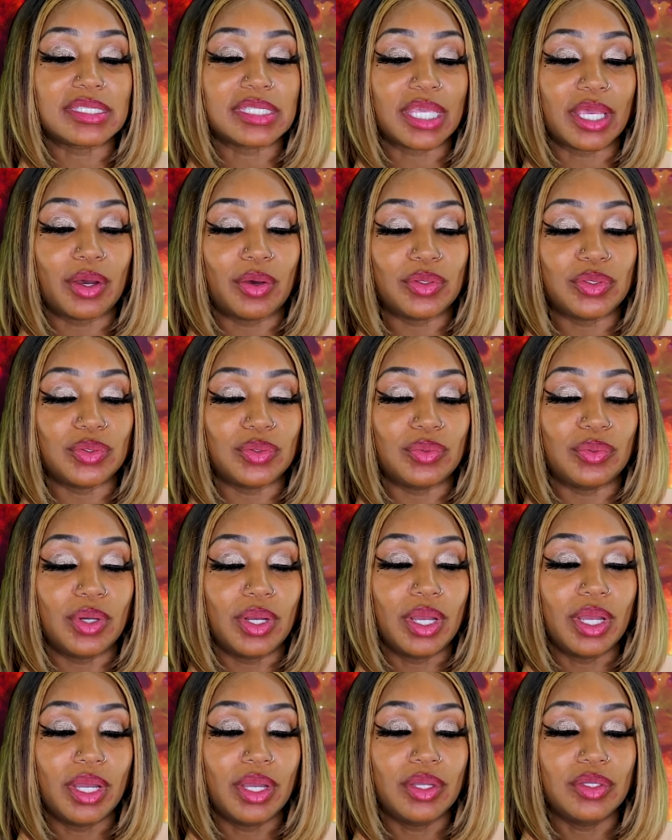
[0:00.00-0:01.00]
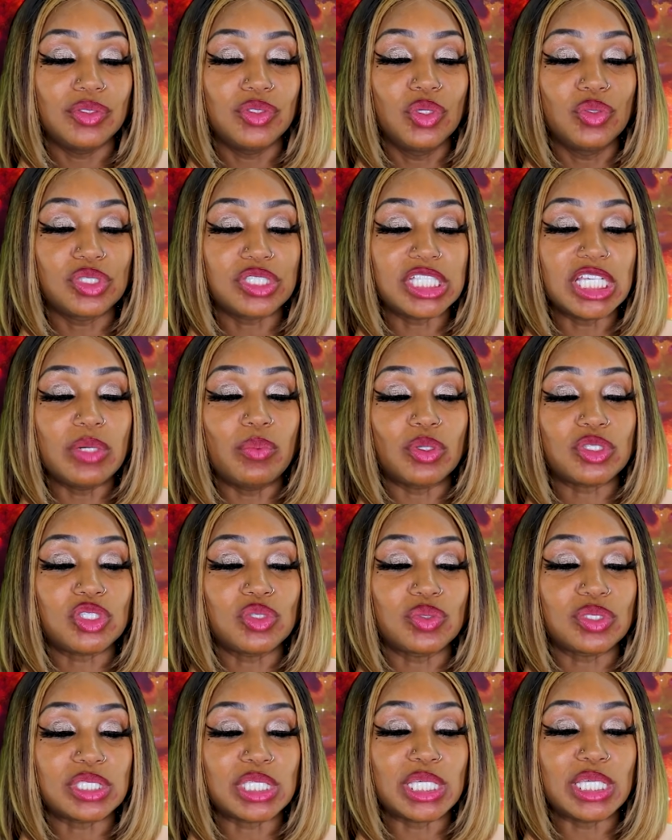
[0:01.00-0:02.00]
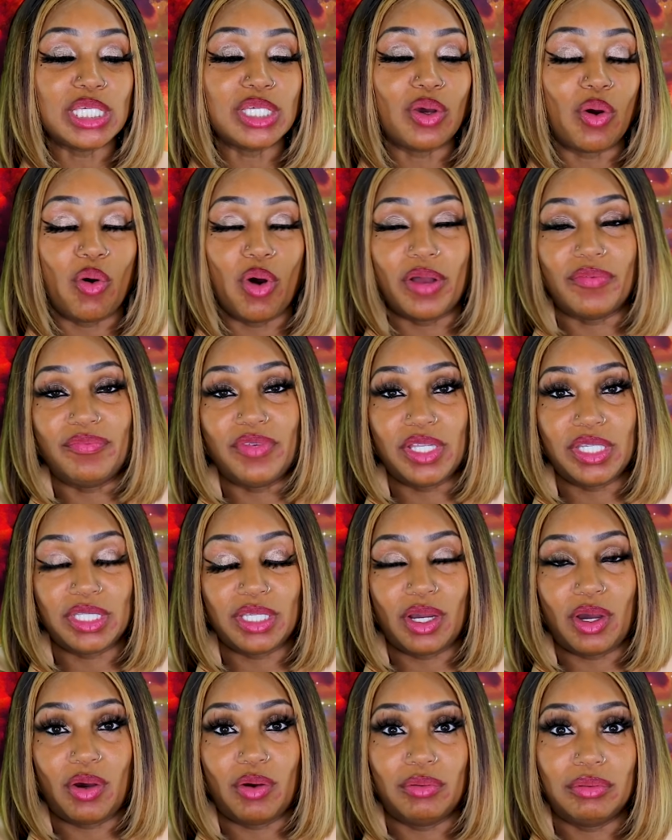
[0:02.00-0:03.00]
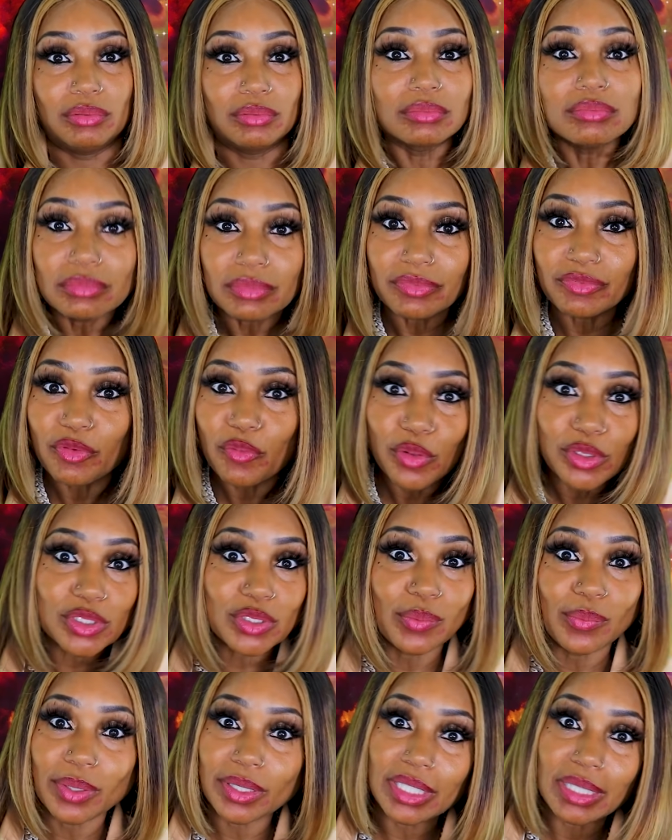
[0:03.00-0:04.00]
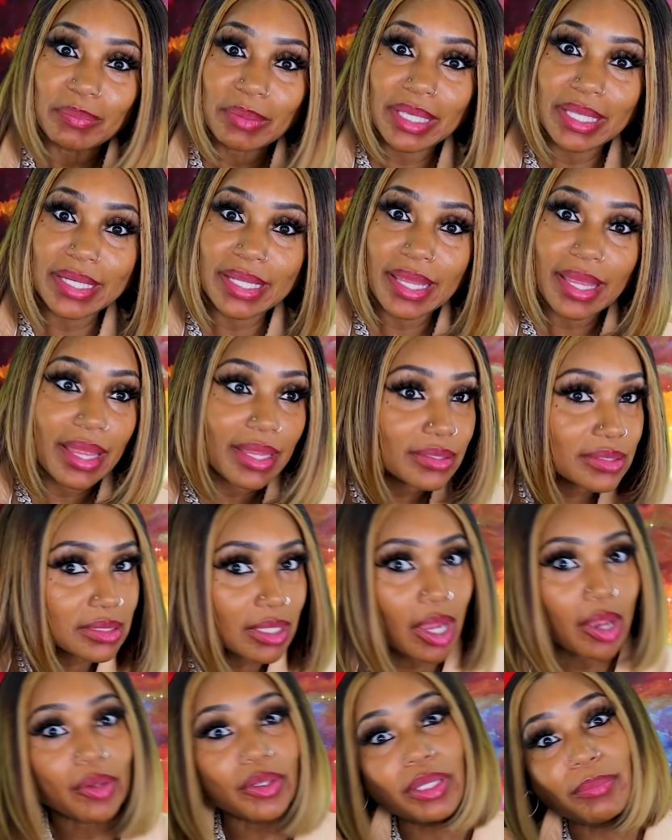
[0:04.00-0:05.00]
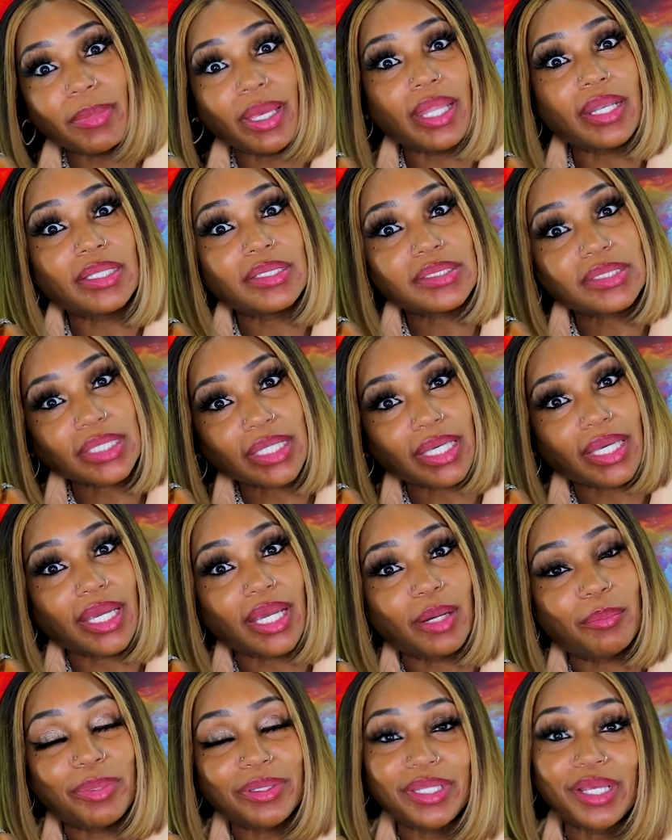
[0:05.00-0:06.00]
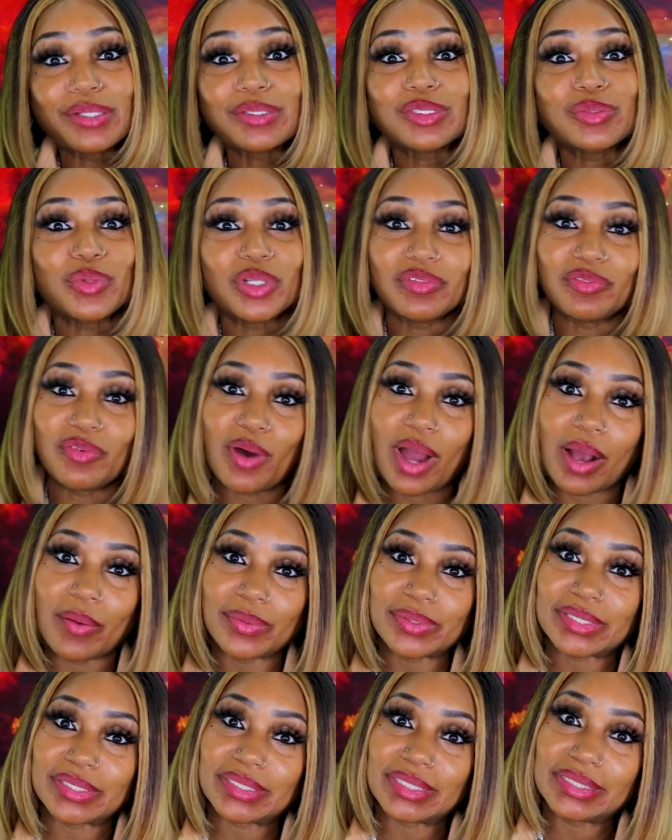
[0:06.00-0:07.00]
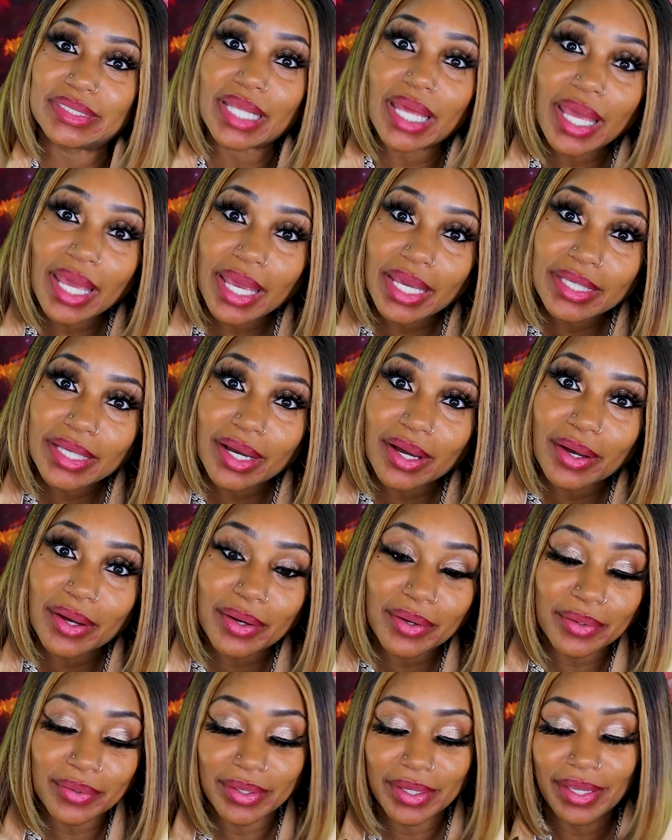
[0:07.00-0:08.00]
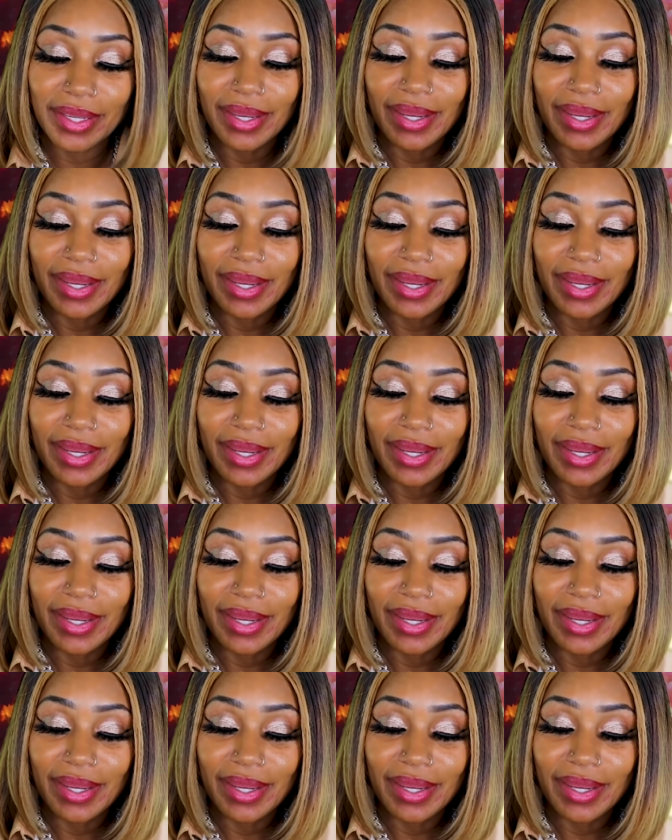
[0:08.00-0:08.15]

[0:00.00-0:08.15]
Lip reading: tell you, you see what you see on video for 20 minutes, 30 minutes here, but there's 24 hours in a day, y'all,